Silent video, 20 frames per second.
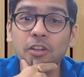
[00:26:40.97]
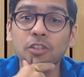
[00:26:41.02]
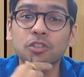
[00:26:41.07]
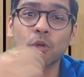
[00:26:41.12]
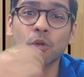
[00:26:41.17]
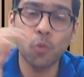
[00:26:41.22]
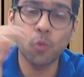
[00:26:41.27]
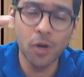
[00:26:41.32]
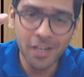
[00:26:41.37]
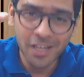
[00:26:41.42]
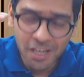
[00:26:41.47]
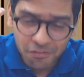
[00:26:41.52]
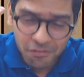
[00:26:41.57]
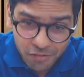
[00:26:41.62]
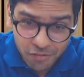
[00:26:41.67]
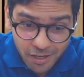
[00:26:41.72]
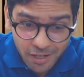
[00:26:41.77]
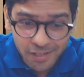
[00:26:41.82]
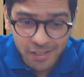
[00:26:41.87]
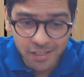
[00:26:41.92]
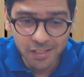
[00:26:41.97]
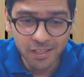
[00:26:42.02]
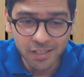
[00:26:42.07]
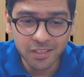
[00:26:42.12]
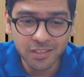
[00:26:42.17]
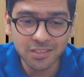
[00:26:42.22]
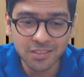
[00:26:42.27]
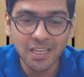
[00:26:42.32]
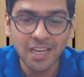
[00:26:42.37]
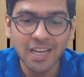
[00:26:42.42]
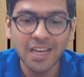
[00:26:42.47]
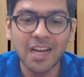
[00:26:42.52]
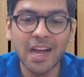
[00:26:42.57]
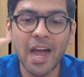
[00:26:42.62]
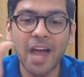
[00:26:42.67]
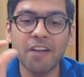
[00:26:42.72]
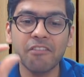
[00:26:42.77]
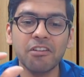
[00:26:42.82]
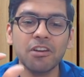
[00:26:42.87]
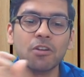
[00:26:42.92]
So what I have done here is, I
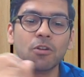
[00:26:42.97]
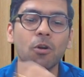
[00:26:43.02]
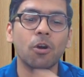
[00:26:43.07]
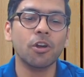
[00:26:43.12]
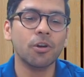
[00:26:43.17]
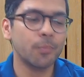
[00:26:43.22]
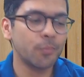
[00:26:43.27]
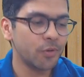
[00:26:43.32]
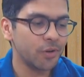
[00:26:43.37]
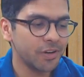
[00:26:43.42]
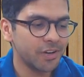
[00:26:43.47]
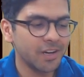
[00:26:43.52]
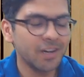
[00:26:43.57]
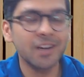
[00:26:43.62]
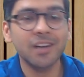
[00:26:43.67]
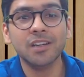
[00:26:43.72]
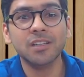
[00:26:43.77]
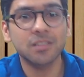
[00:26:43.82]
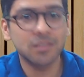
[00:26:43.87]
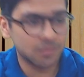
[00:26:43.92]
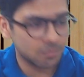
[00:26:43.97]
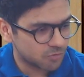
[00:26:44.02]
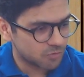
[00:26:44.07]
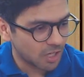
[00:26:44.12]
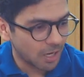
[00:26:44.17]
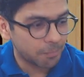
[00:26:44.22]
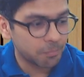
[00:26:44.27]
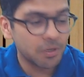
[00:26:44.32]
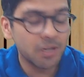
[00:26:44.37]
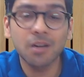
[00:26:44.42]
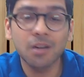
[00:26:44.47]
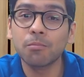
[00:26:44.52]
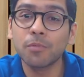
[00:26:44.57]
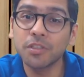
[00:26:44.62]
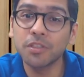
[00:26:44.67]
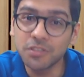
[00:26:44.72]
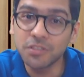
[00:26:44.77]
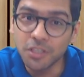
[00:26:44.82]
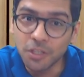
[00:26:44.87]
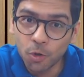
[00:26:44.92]
have incorporated as chapter number
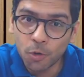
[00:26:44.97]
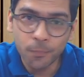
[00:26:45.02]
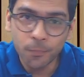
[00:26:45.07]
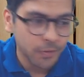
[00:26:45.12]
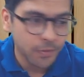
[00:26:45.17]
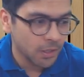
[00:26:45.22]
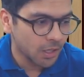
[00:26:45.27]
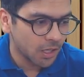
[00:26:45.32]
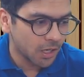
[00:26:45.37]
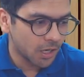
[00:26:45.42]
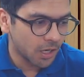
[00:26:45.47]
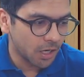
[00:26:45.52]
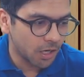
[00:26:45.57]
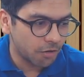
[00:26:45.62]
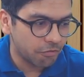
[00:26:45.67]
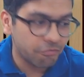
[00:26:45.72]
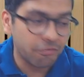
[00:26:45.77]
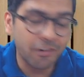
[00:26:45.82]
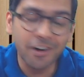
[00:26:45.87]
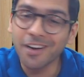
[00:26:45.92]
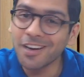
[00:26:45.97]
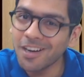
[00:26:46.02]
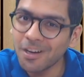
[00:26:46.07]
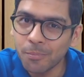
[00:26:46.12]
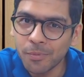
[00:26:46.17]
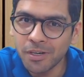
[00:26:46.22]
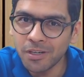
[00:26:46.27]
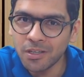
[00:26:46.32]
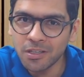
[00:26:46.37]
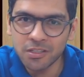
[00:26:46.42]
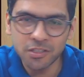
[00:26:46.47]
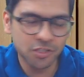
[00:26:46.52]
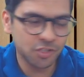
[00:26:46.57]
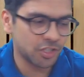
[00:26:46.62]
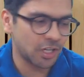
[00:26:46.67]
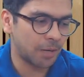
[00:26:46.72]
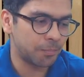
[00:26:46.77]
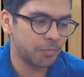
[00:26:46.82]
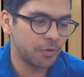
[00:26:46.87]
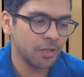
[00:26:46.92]
0, fundamentals
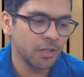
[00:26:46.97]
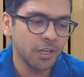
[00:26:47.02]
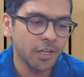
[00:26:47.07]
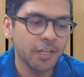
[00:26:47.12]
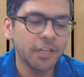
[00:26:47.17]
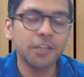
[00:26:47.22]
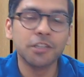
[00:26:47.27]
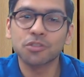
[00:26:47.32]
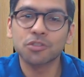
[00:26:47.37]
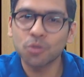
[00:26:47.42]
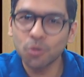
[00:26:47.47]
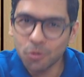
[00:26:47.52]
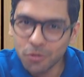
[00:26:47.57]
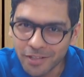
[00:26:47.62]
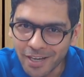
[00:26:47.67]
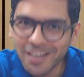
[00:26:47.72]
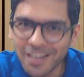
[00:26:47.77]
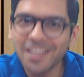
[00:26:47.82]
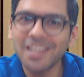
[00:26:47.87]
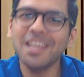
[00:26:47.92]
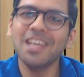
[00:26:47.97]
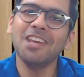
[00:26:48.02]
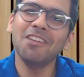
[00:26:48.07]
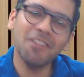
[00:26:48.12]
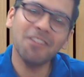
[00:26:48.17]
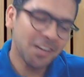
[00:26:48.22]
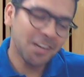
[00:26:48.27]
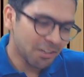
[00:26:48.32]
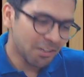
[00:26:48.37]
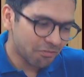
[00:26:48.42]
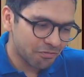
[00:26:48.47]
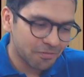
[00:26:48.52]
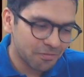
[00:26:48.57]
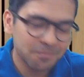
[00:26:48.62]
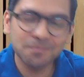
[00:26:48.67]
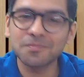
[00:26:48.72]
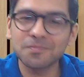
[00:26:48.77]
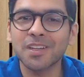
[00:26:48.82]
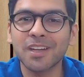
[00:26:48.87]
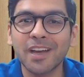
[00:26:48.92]
chapter, so that even if
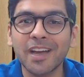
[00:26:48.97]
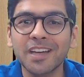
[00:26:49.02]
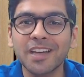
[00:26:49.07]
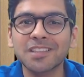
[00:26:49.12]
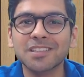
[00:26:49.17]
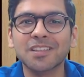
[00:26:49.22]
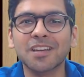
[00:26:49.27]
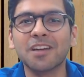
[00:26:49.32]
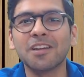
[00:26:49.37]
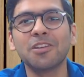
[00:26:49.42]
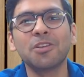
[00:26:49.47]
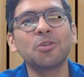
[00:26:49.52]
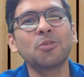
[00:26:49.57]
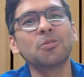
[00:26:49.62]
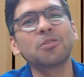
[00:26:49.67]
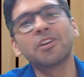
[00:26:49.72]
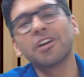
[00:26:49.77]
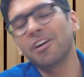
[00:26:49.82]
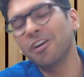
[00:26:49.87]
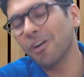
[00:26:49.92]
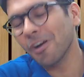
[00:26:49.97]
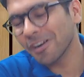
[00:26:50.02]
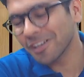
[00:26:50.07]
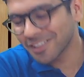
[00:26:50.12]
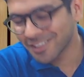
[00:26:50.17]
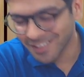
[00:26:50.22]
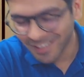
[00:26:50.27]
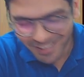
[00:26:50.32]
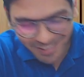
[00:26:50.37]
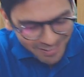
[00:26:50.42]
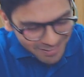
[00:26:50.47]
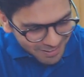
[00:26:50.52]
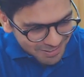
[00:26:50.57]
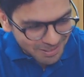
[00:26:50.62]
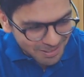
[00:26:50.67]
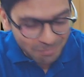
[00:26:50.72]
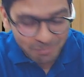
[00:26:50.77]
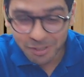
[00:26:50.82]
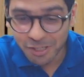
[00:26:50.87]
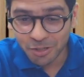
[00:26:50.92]
guys you did not study the
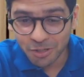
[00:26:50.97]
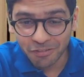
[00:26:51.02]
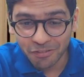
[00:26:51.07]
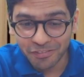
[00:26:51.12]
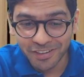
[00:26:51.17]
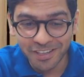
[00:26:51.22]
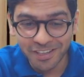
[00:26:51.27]
subject of